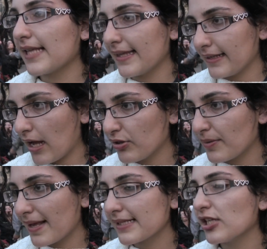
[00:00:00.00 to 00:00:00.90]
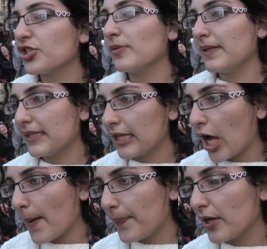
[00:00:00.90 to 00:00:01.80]
sending out the message and building
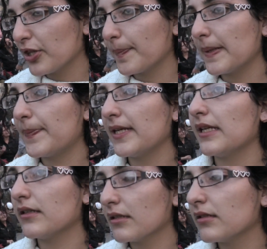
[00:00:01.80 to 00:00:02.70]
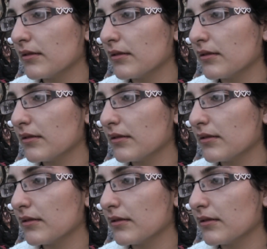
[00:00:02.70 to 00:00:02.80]
up the people in